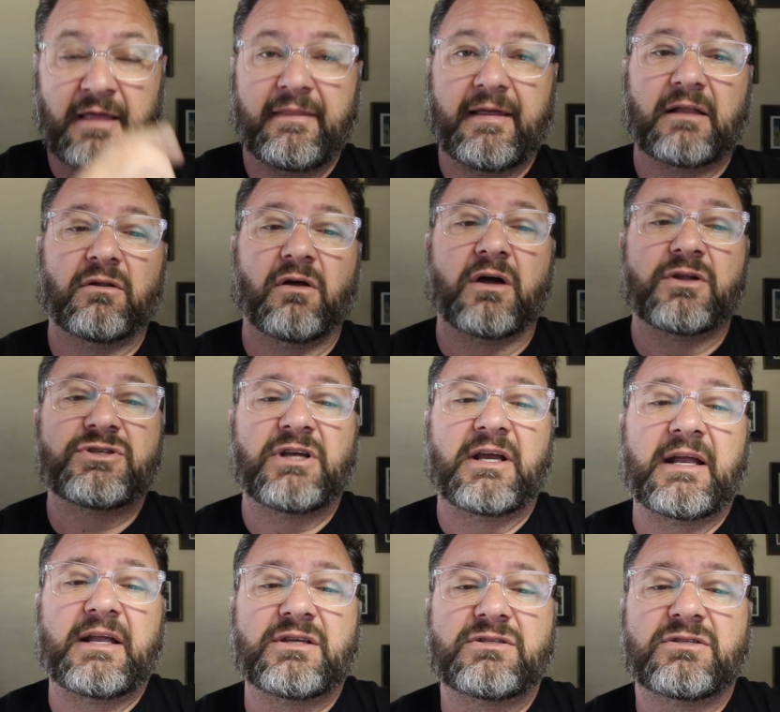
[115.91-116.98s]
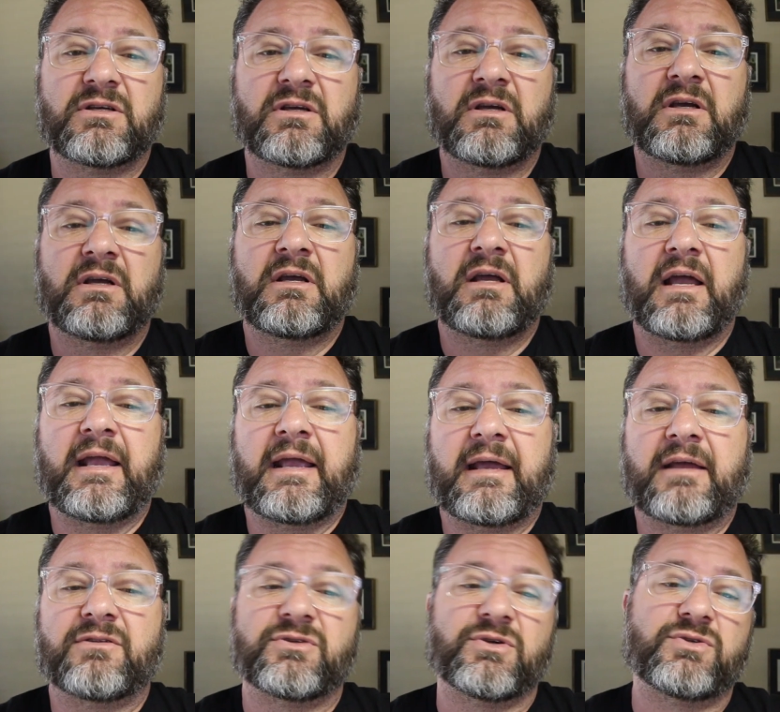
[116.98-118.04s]
That law changed,
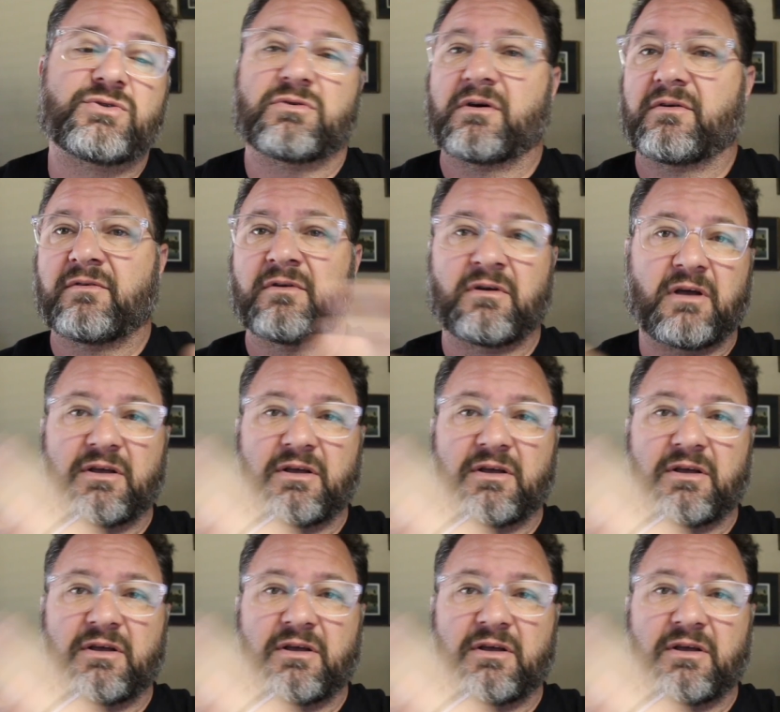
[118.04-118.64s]
and due to a,